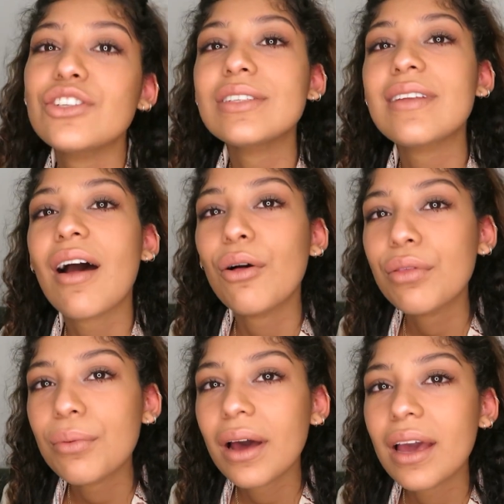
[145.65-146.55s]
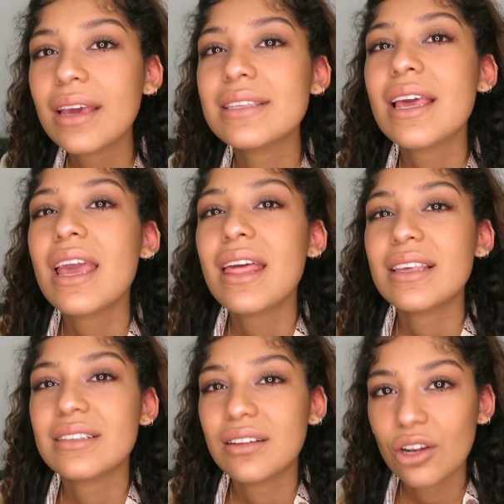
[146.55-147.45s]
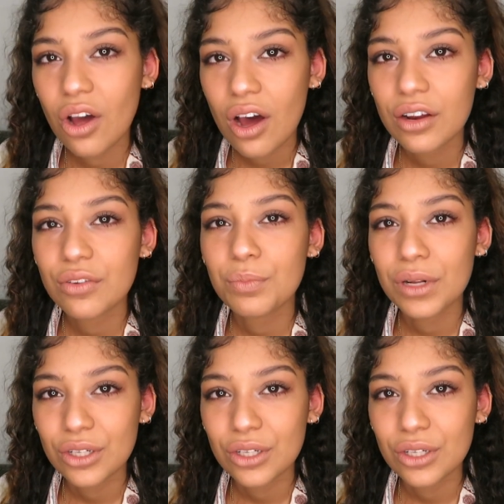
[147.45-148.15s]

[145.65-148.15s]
just health-wise, there's a lot of